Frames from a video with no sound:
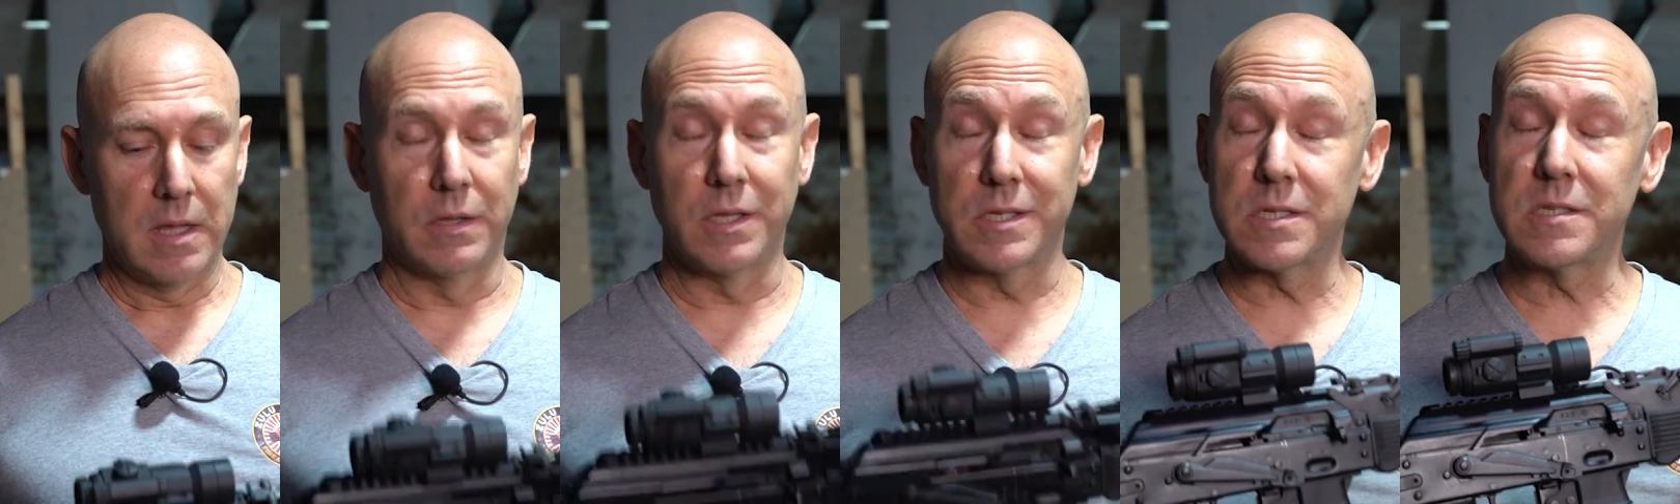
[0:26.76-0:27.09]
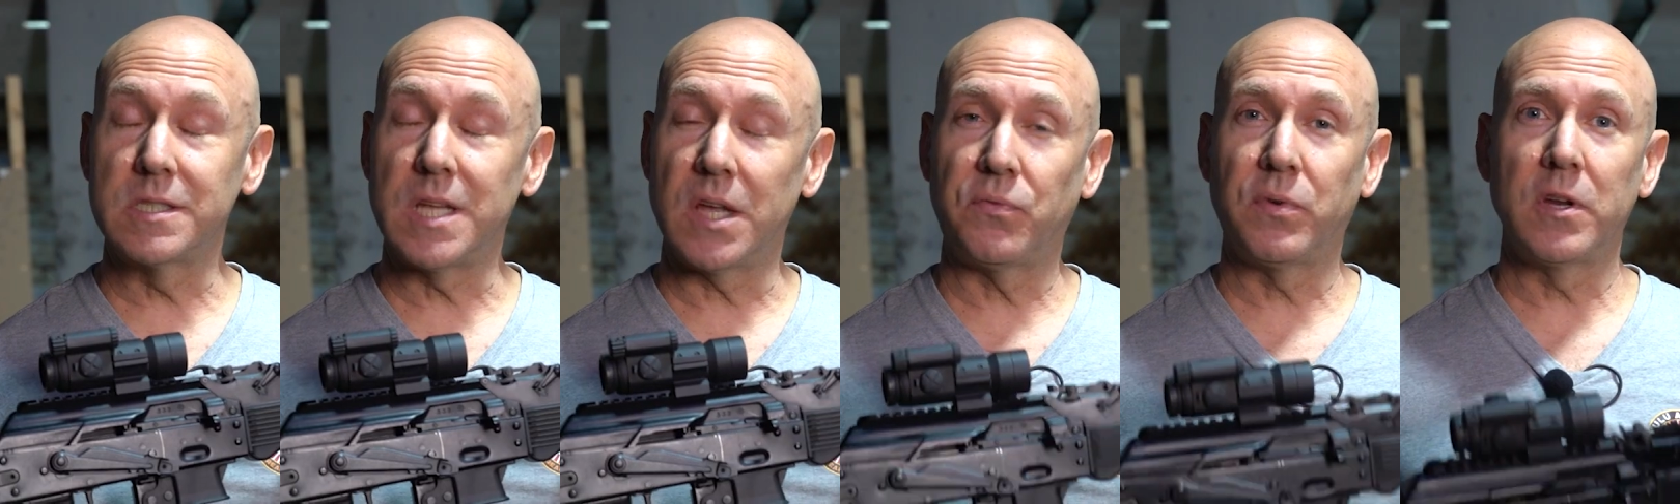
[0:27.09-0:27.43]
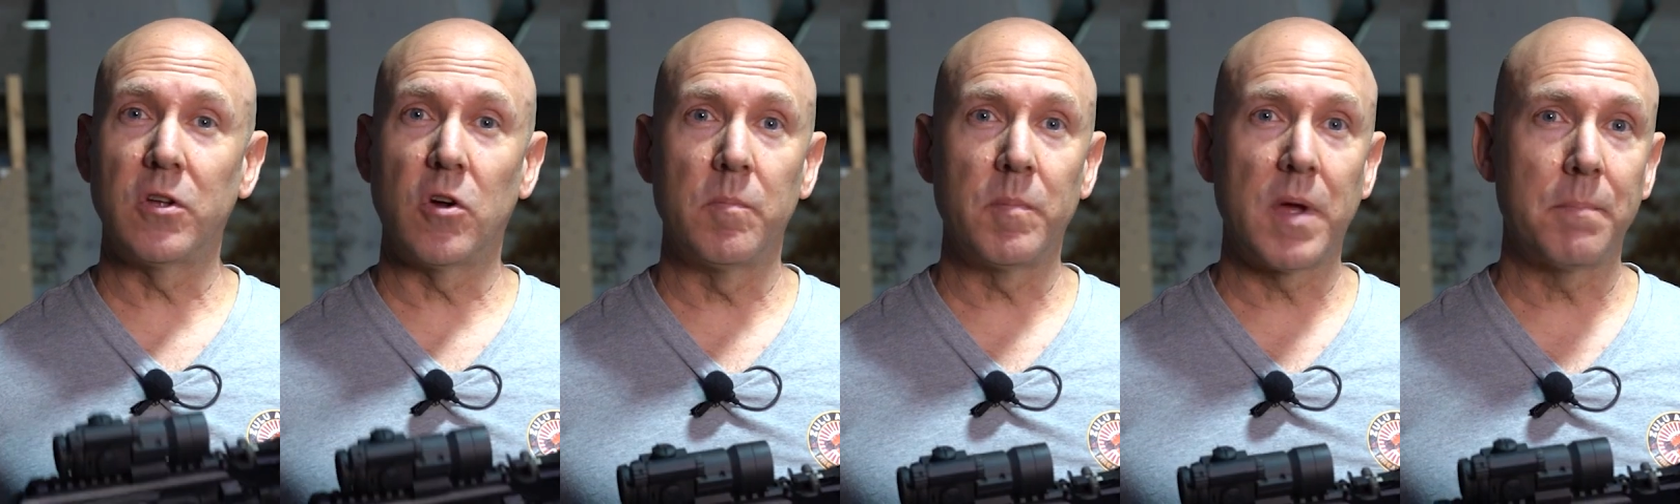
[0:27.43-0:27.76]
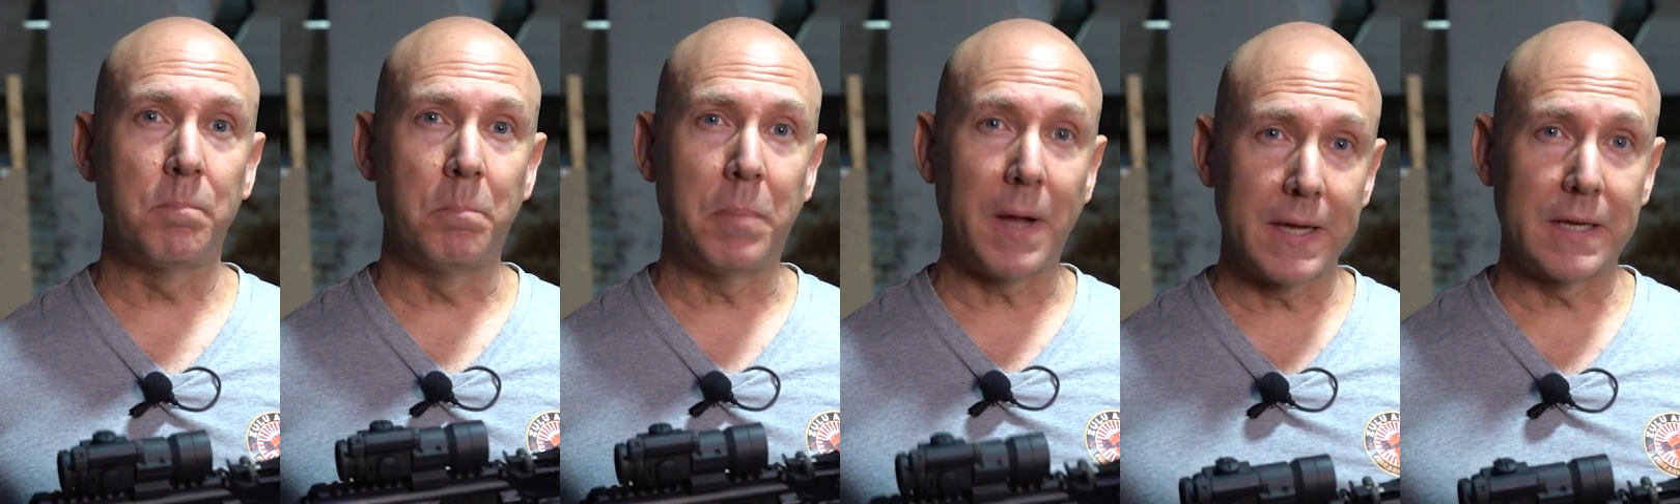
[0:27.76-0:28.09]
This is definitely on my
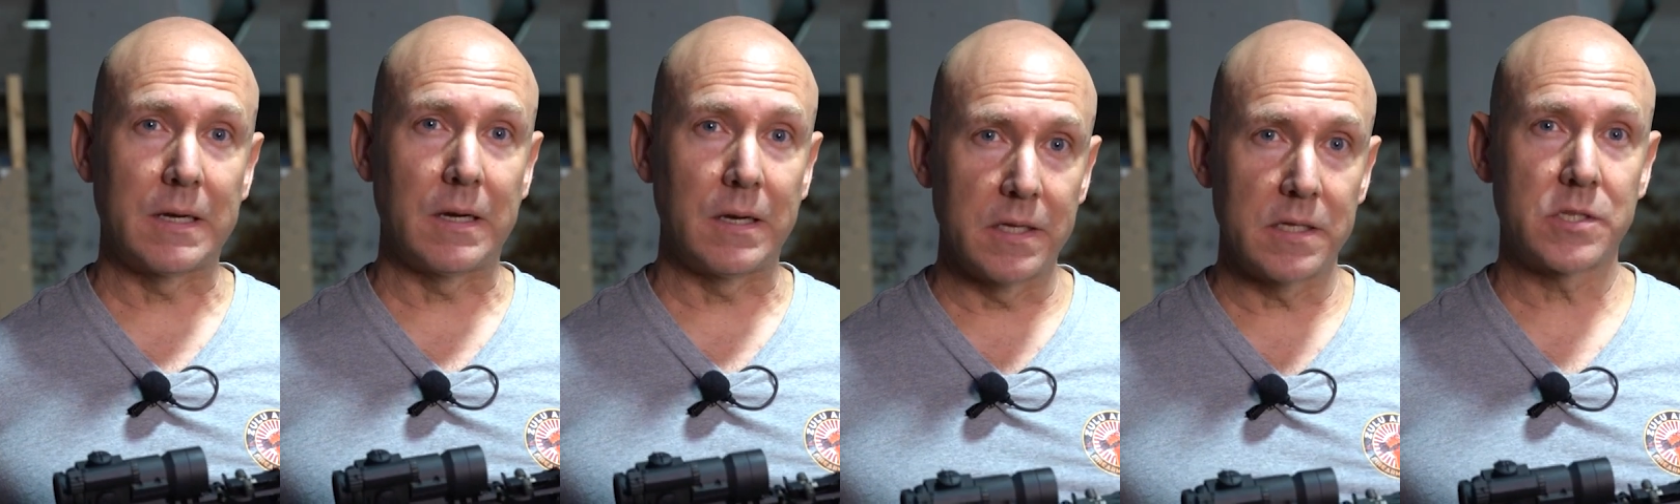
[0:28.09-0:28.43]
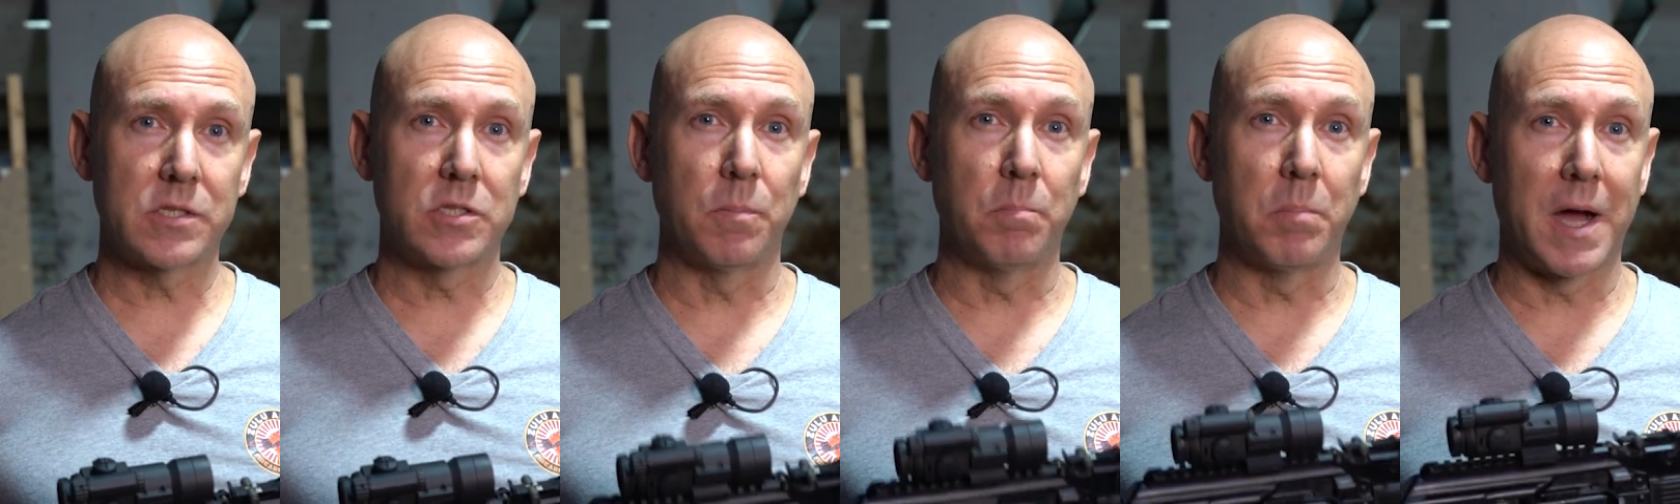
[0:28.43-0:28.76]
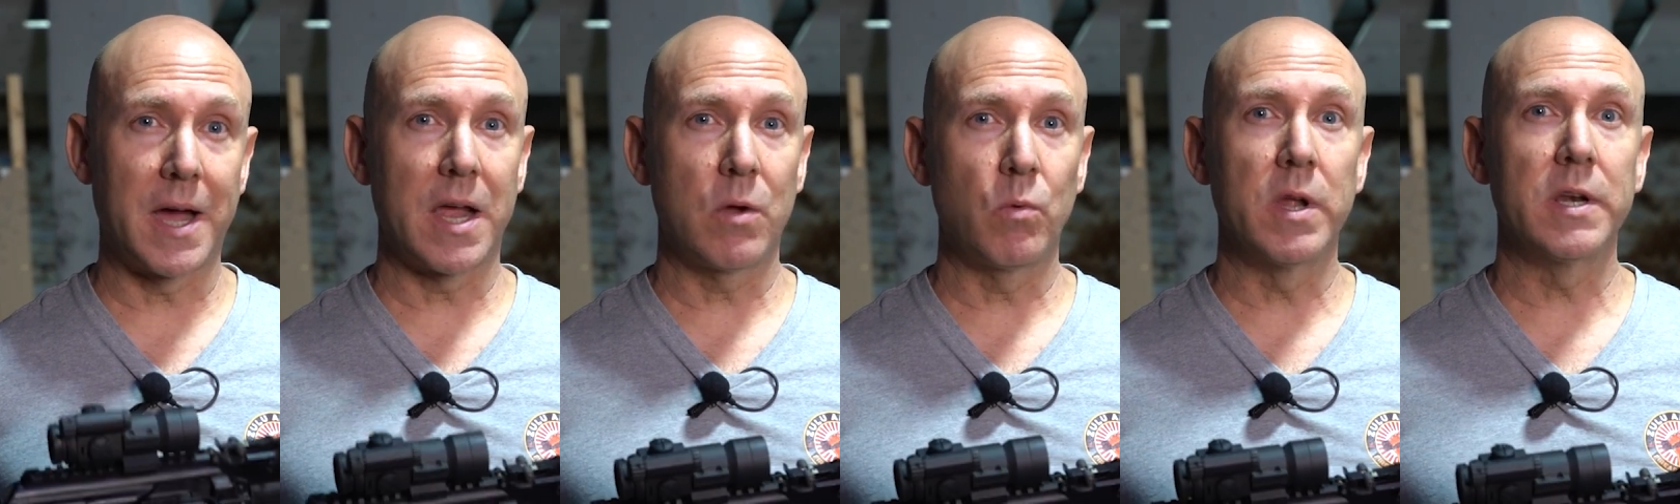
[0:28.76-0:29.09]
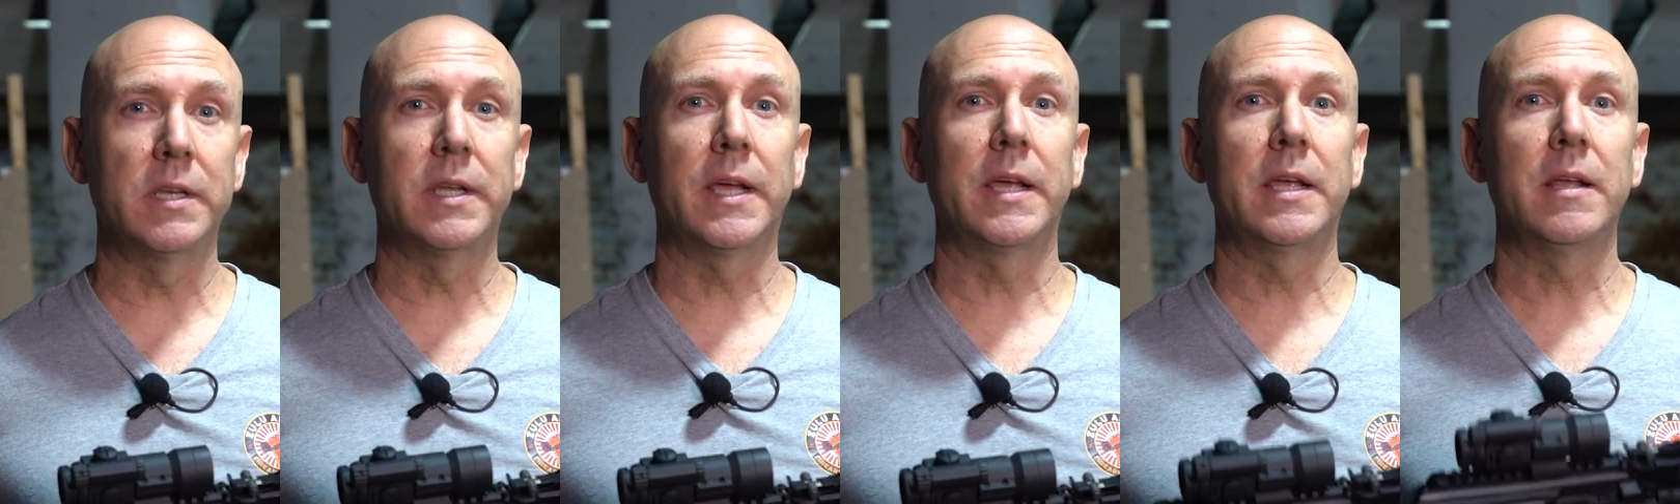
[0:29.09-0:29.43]
bucket list to buy
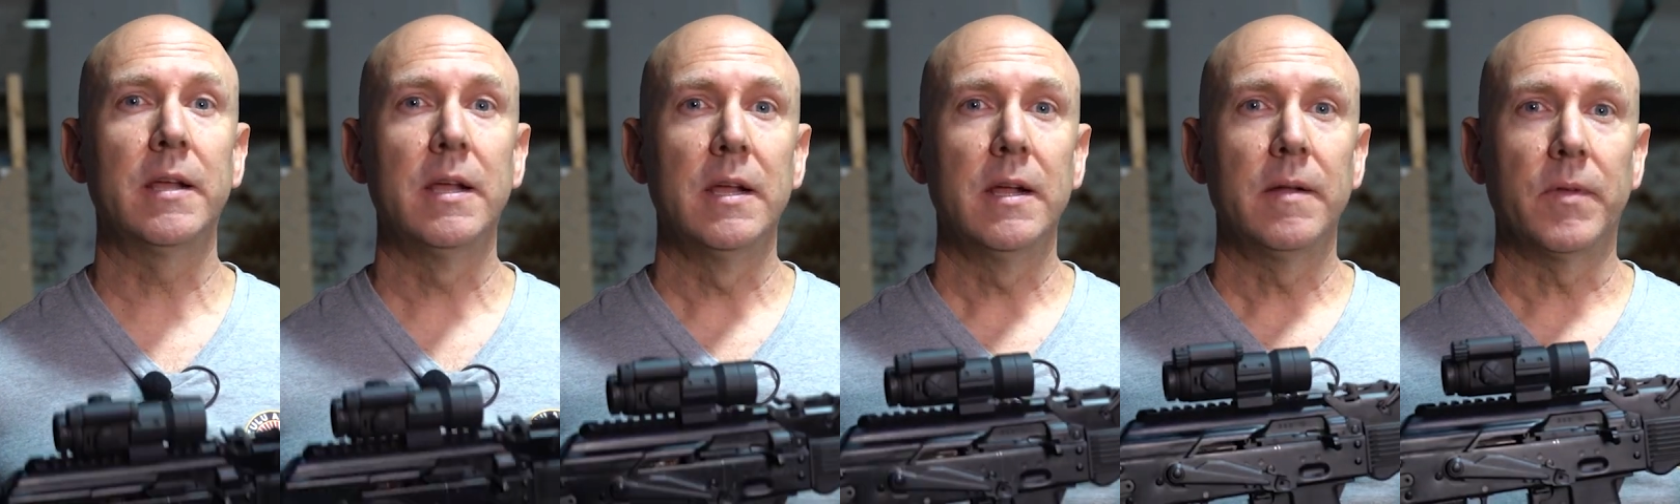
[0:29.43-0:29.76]
one day.